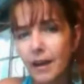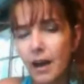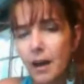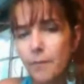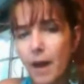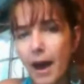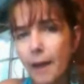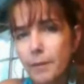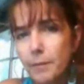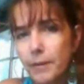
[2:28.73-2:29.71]
I'm
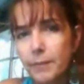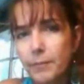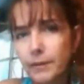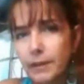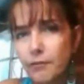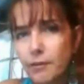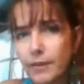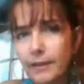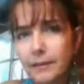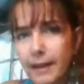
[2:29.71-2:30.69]
a big believer
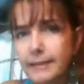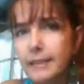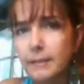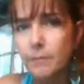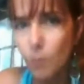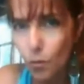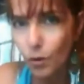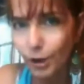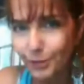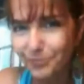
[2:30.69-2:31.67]
that less is
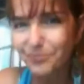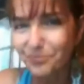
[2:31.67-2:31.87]
more.